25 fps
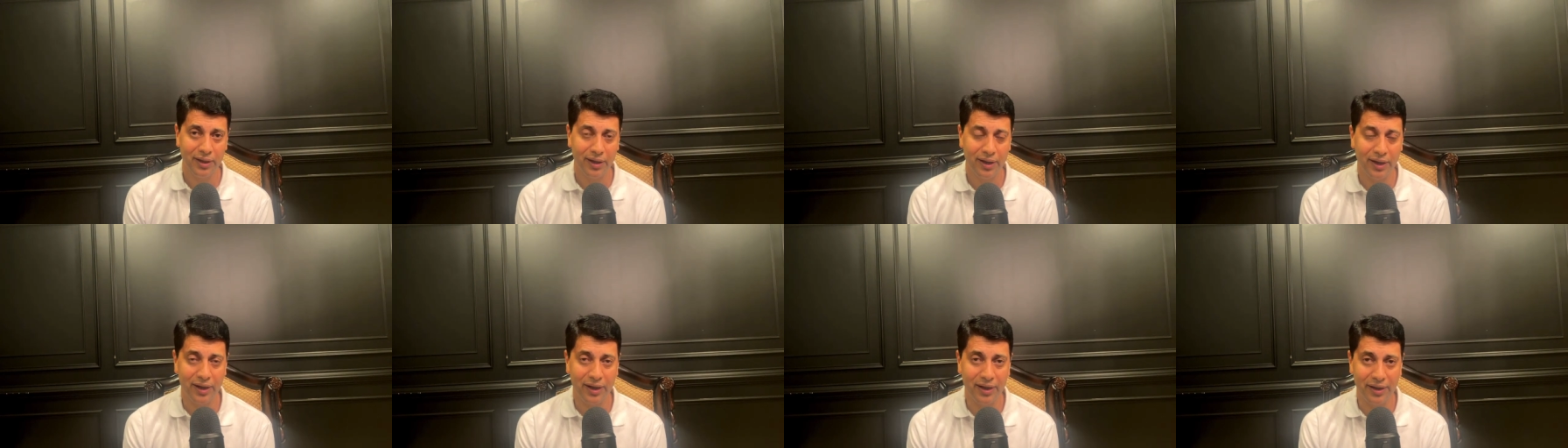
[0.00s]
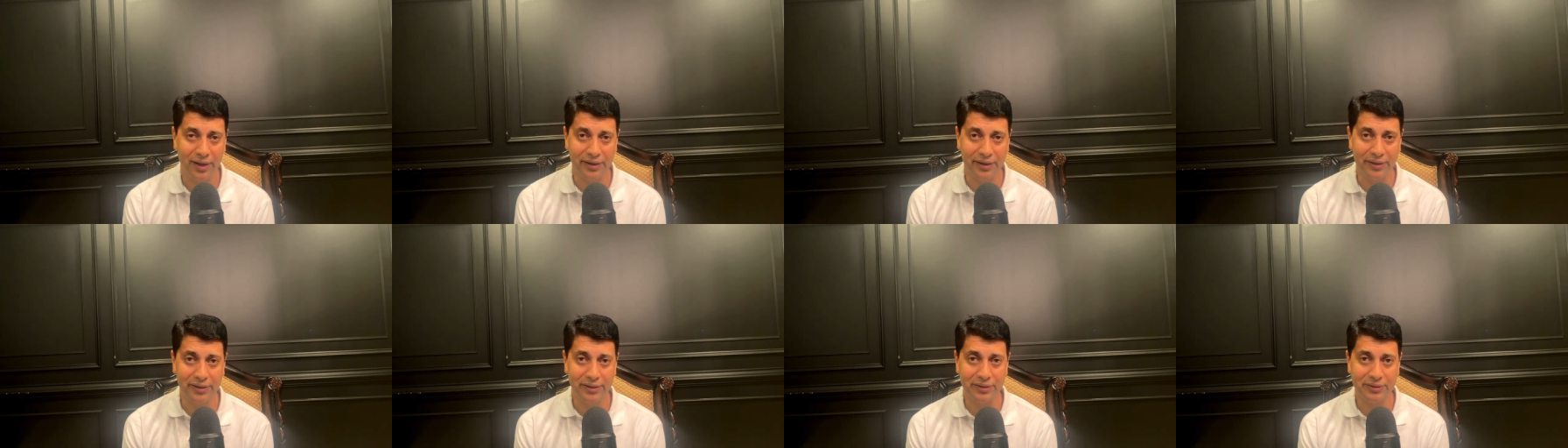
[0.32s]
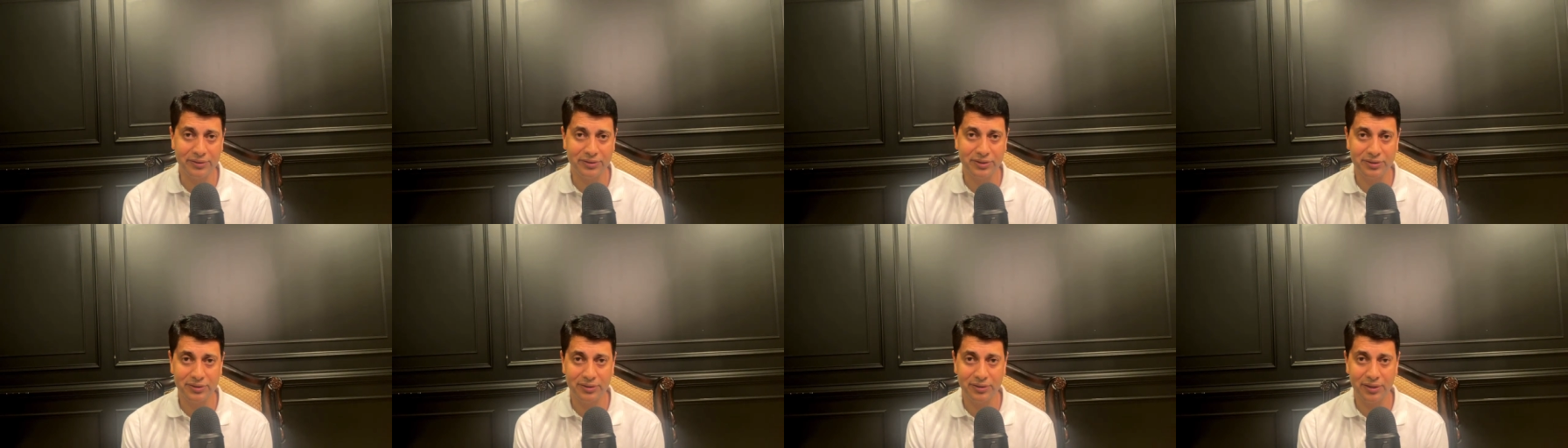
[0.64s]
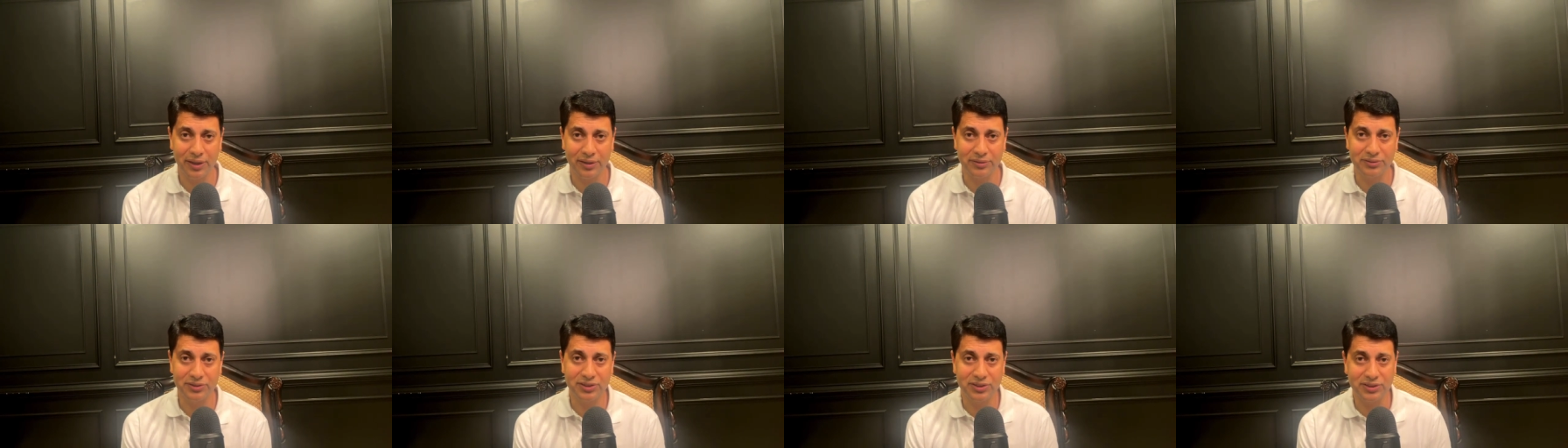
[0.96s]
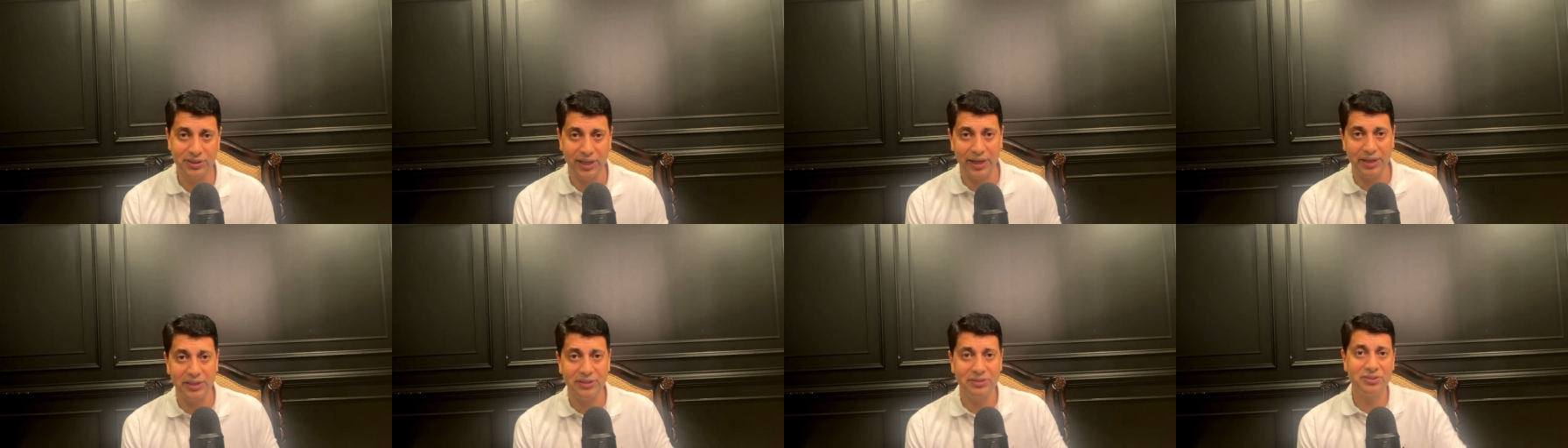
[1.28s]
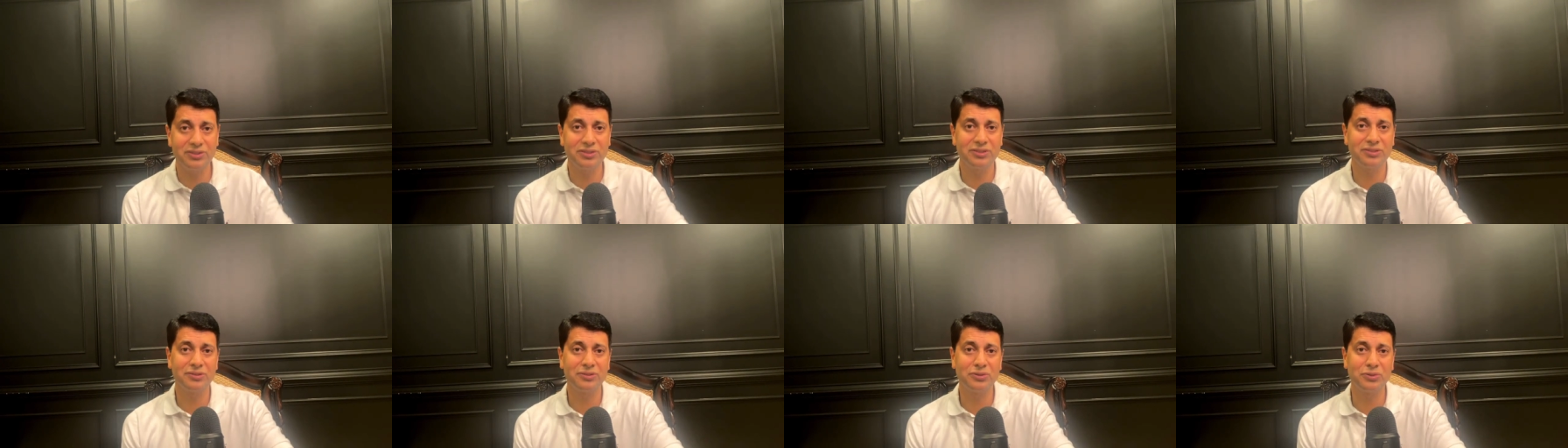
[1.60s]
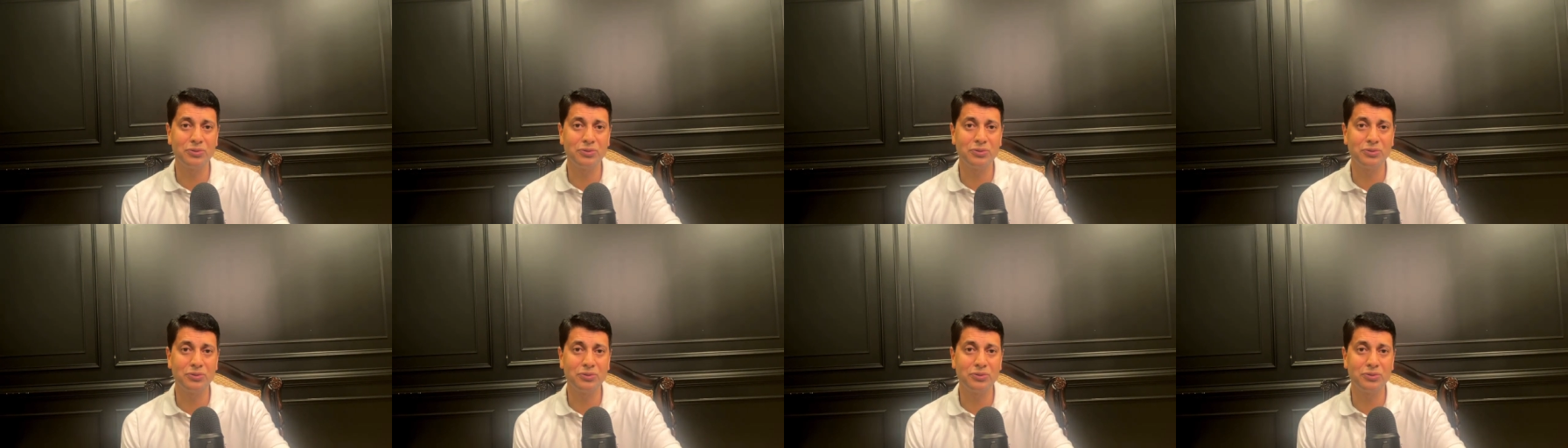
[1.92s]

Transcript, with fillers: Uh, it is a science